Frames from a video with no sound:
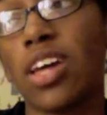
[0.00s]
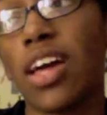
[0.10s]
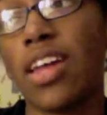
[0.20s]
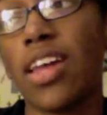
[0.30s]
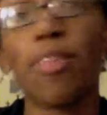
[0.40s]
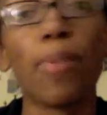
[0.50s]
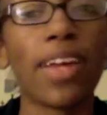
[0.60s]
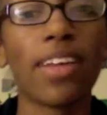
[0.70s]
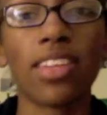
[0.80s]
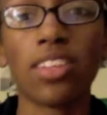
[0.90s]
And everybody
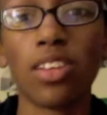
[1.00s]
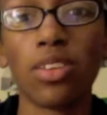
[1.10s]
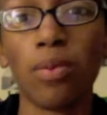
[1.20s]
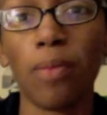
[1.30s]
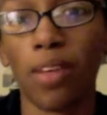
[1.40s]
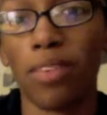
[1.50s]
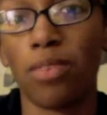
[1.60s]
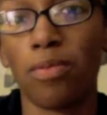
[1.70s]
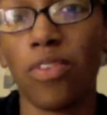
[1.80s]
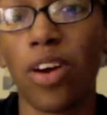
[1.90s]
else I talk to on my
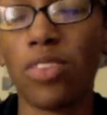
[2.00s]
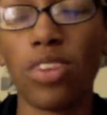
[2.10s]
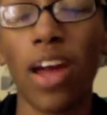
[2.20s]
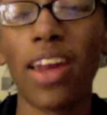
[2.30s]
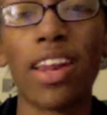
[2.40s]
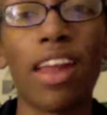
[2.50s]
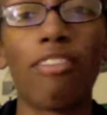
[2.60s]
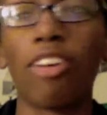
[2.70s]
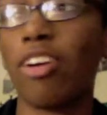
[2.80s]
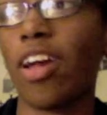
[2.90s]
phone, so I
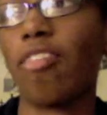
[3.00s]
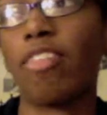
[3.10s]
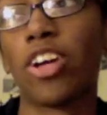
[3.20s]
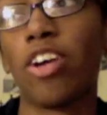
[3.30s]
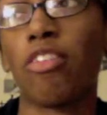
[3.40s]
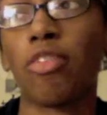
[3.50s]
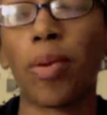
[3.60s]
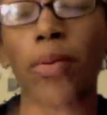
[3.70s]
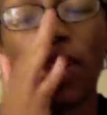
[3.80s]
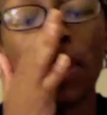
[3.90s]
never ever go over my
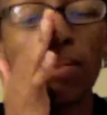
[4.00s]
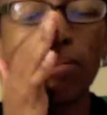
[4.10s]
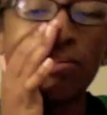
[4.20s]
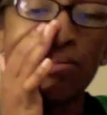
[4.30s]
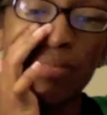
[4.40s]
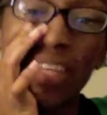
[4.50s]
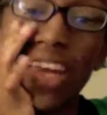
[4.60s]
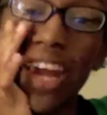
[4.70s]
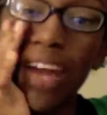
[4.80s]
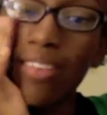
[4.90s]
minutes.
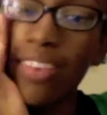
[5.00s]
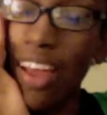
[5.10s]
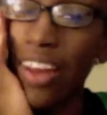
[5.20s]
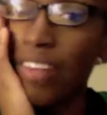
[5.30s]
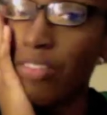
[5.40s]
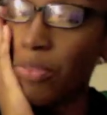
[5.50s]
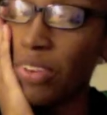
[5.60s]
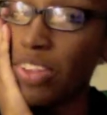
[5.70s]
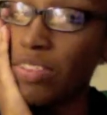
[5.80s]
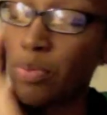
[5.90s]
And I never will
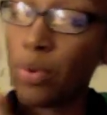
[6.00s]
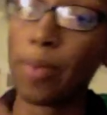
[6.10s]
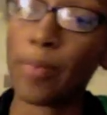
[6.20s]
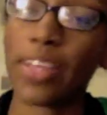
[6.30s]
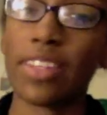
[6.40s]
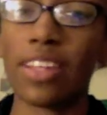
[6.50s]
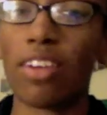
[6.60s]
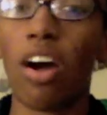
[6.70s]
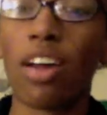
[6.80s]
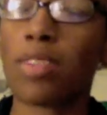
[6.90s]
leave Sprint because they're
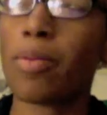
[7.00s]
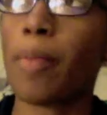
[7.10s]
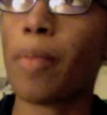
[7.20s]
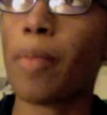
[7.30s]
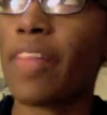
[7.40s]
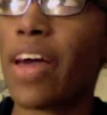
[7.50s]
awesome about that.